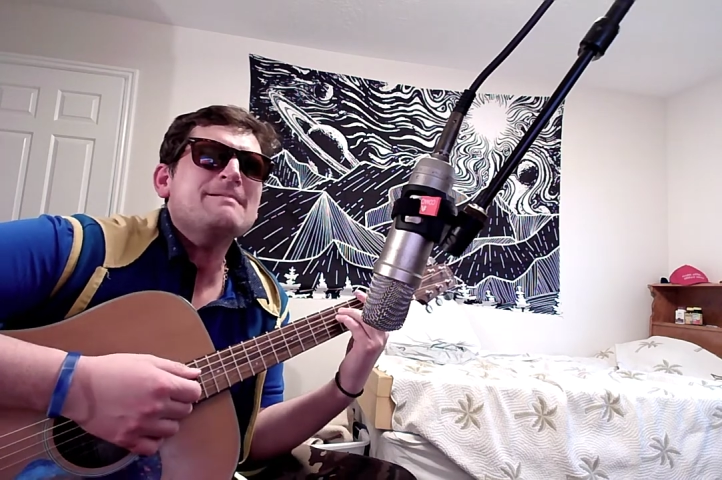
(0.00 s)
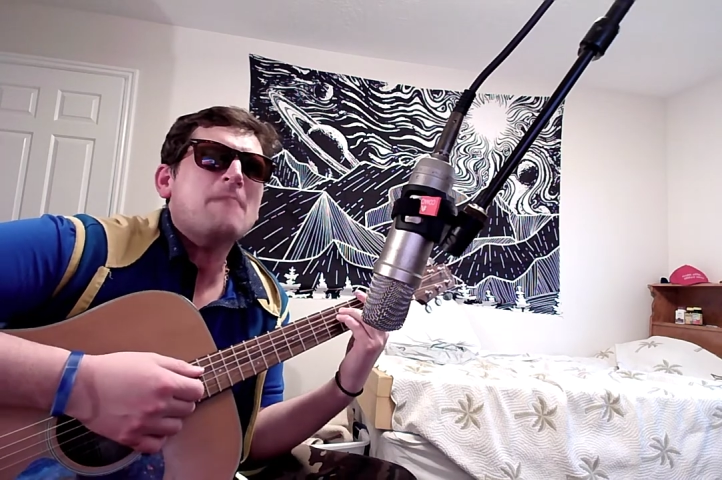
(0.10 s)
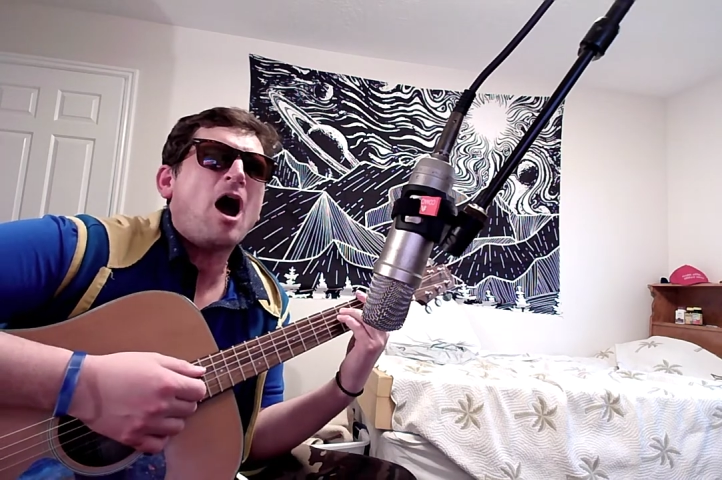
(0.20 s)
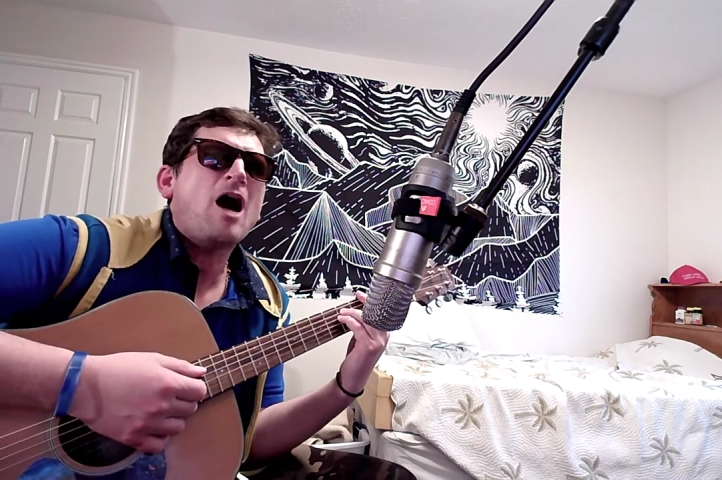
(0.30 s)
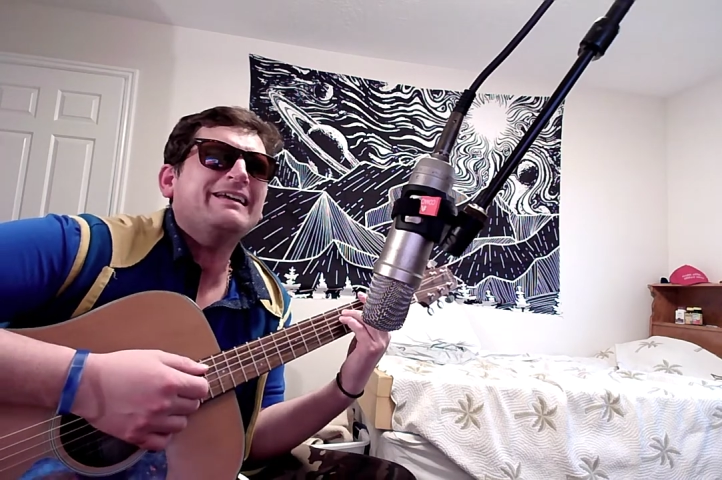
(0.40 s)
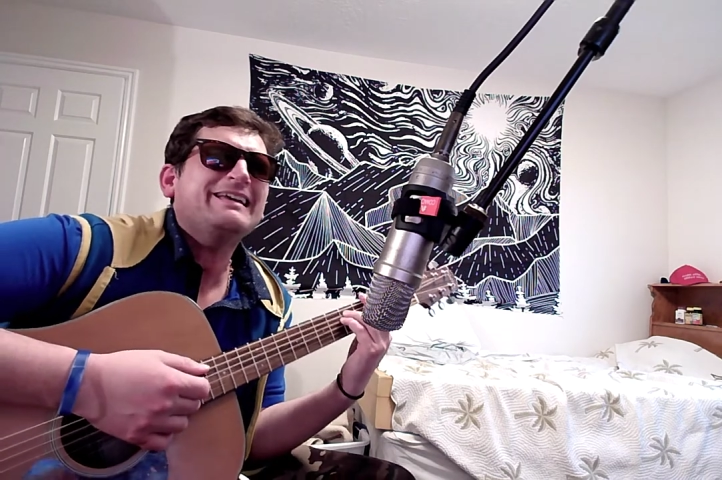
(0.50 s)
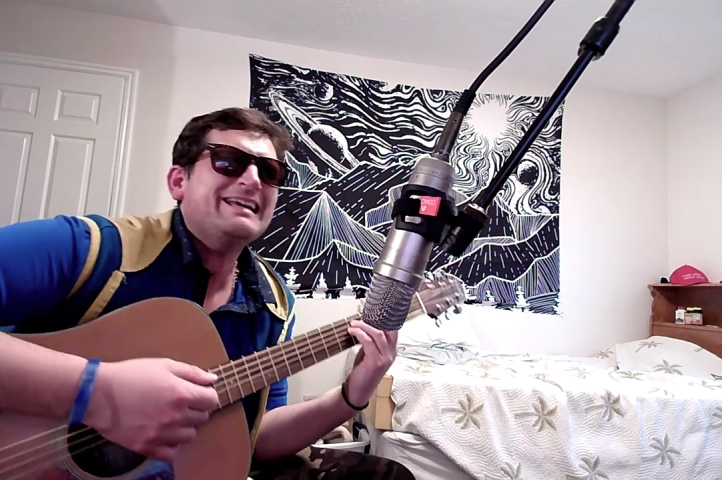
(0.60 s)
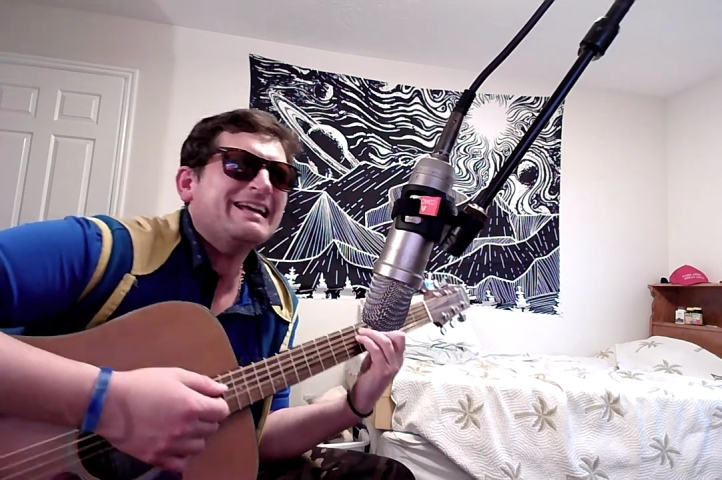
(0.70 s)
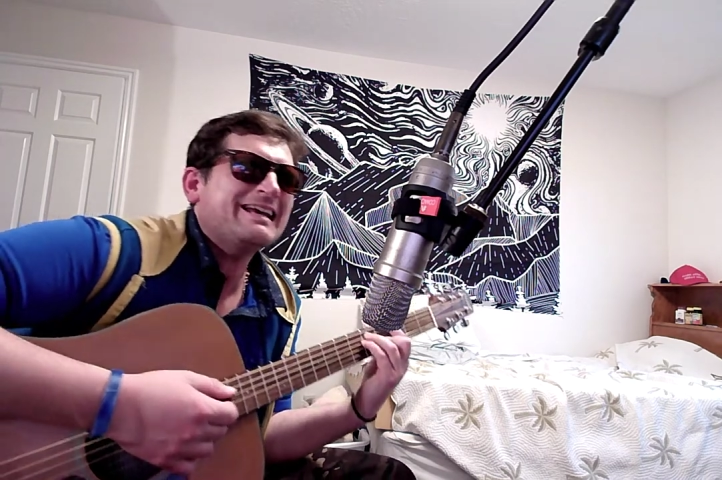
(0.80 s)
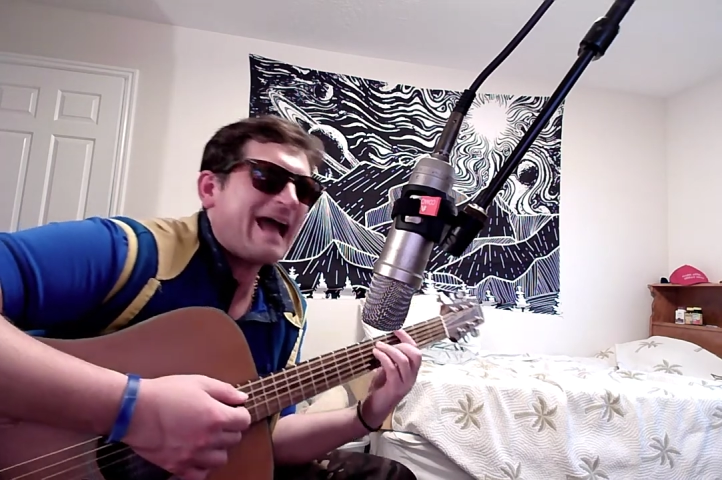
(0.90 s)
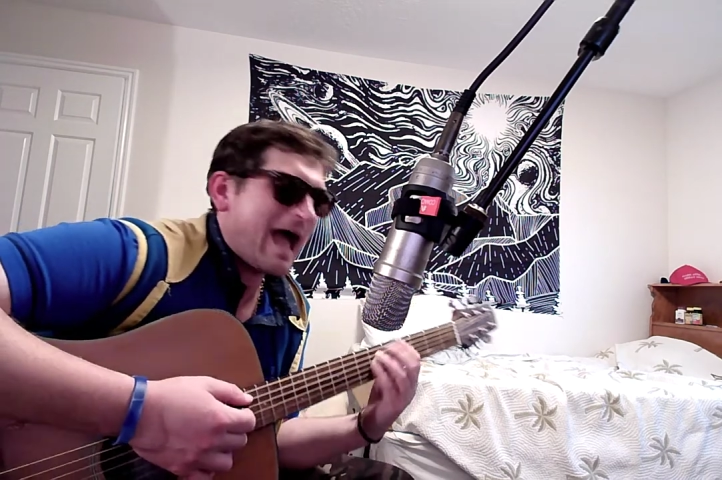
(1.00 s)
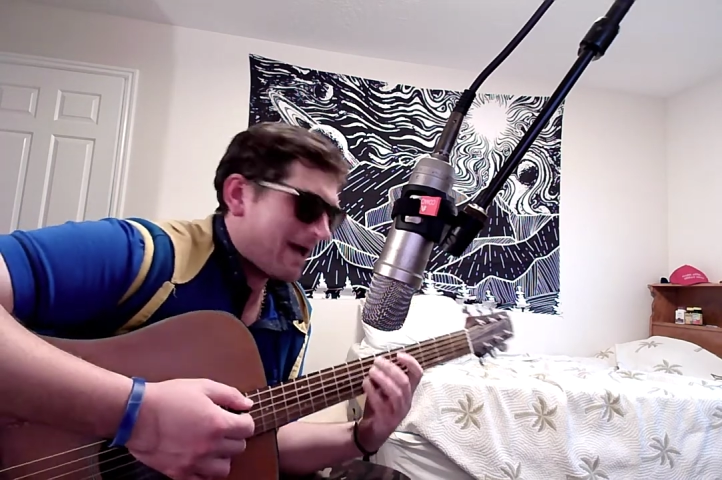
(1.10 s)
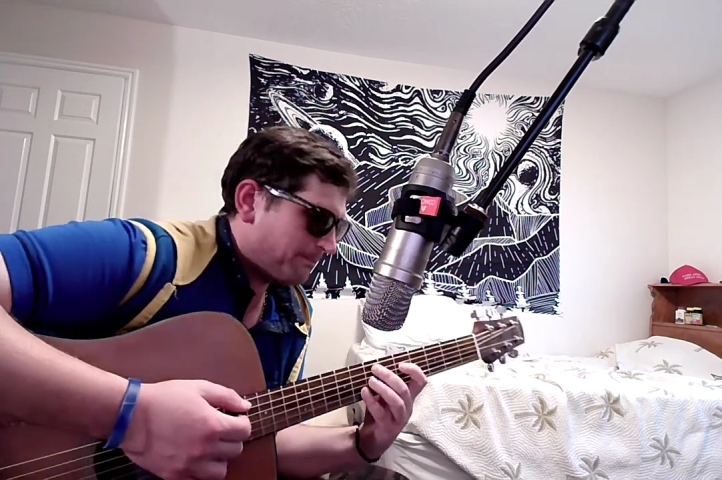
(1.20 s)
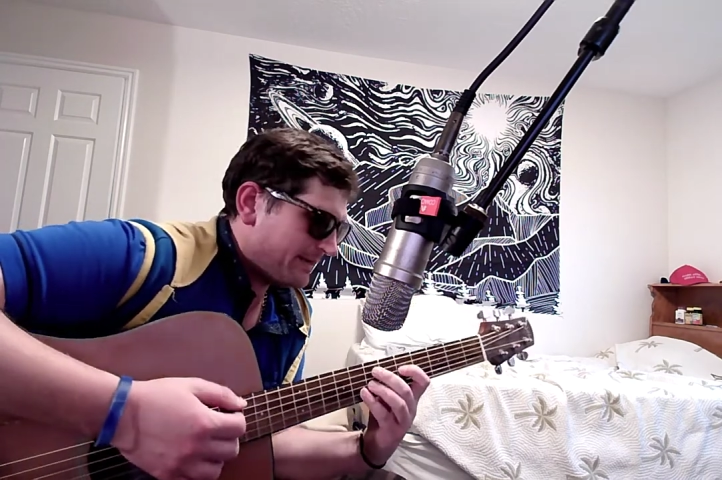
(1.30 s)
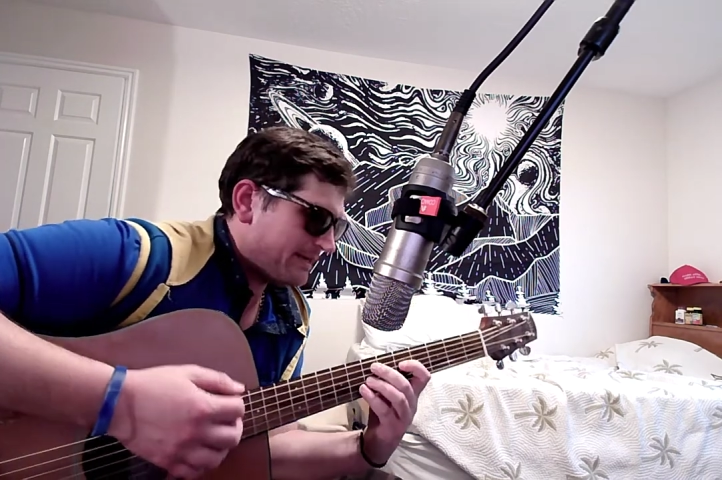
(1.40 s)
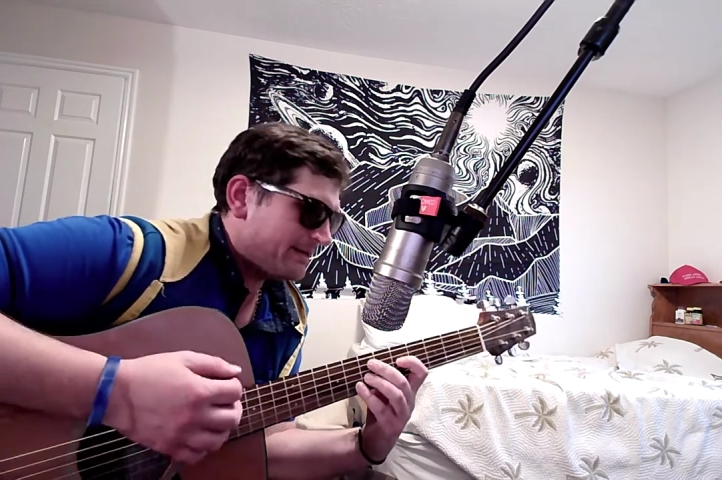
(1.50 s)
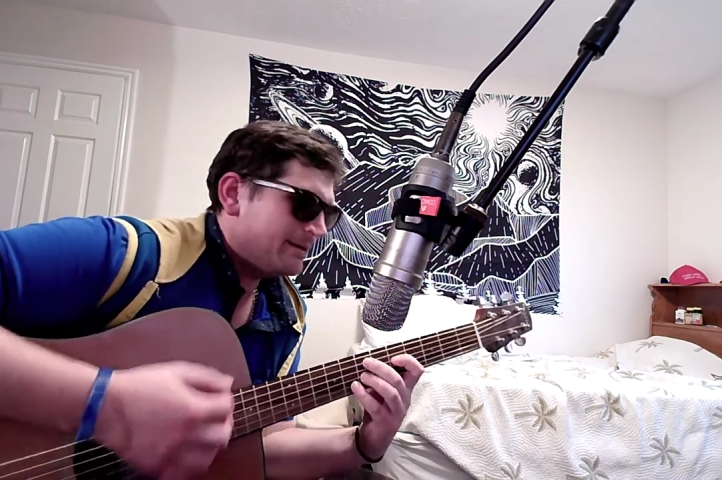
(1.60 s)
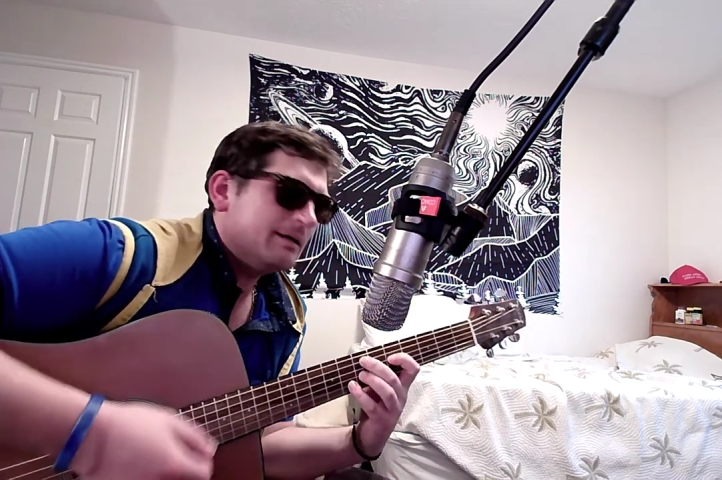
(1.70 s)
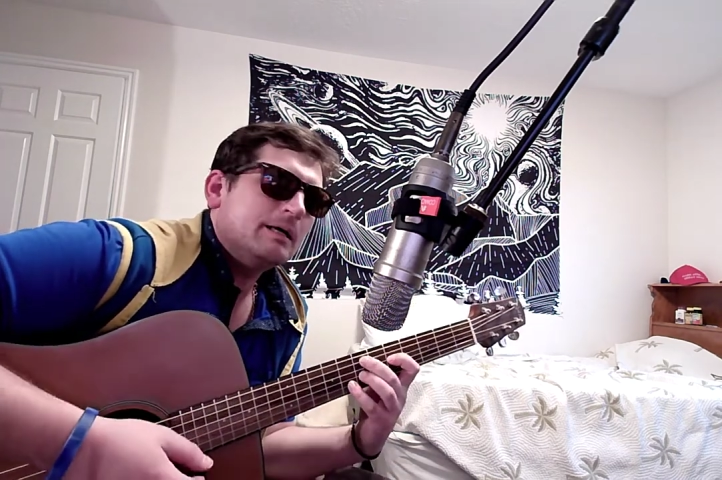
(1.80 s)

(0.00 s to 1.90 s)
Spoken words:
Martin copy?